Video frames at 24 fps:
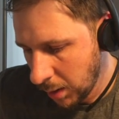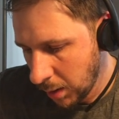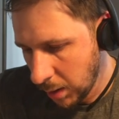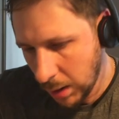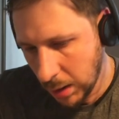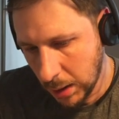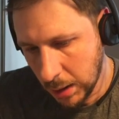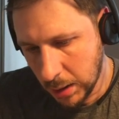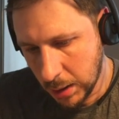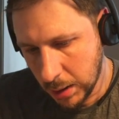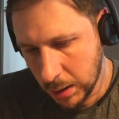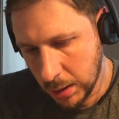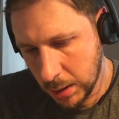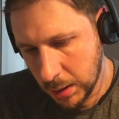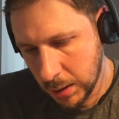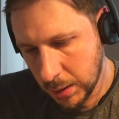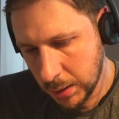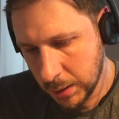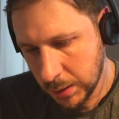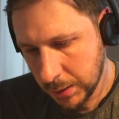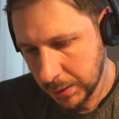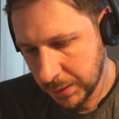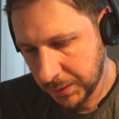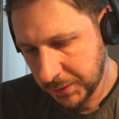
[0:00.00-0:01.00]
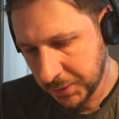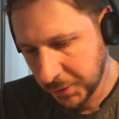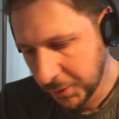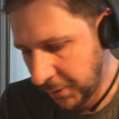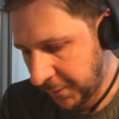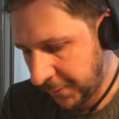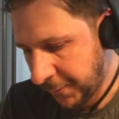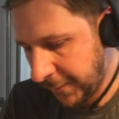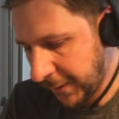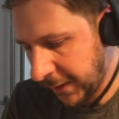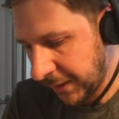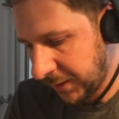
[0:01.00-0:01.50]
So
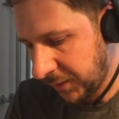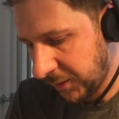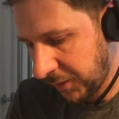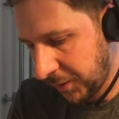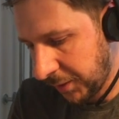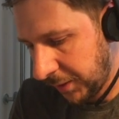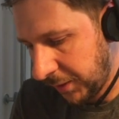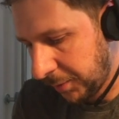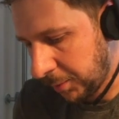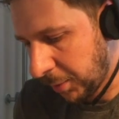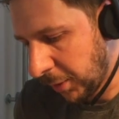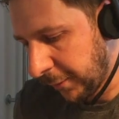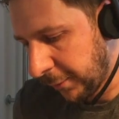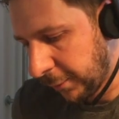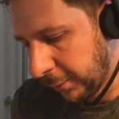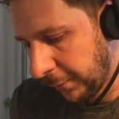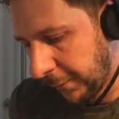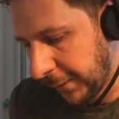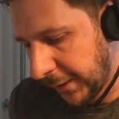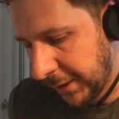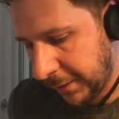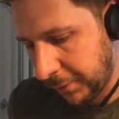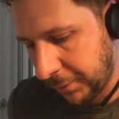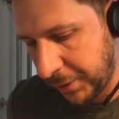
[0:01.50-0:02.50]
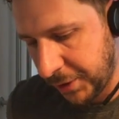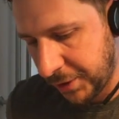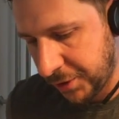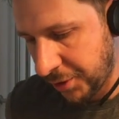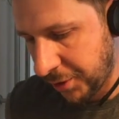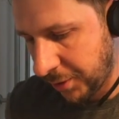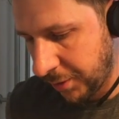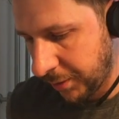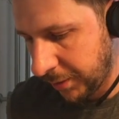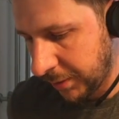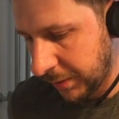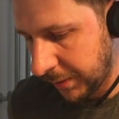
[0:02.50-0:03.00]
it fights the least powerful flank
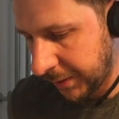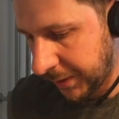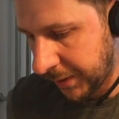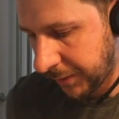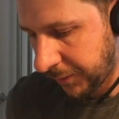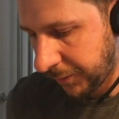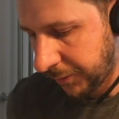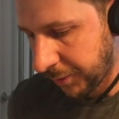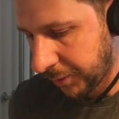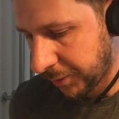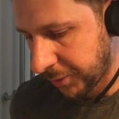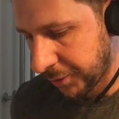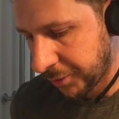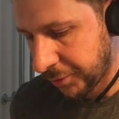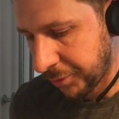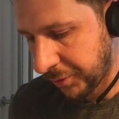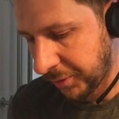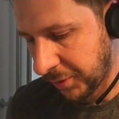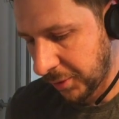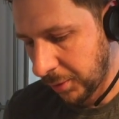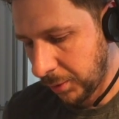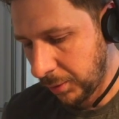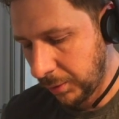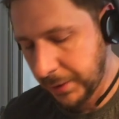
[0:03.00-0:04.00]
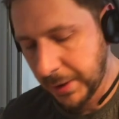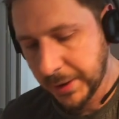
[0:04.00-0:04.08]
creature. That's Dr. Driscoll.